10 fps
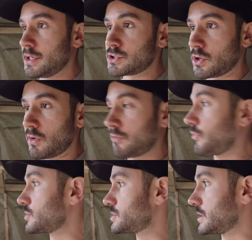so
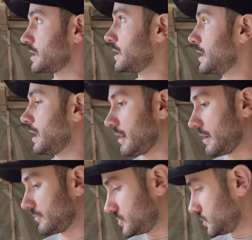unfortunately I'll
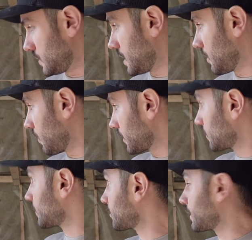have to
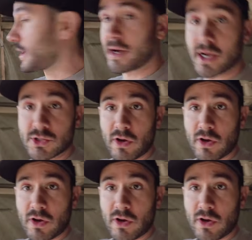work with what I got.